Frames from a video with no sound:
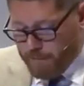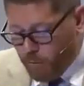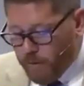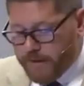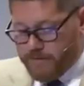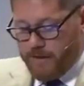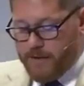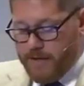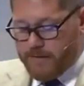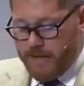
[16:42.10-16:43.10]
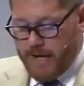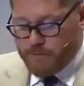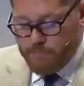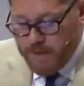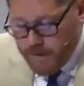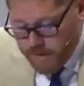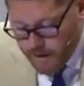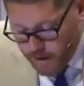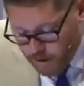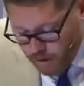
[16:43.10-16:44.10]
point to this as being
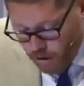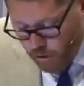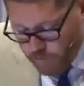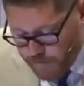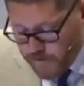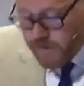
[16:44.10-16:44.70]
their hope. And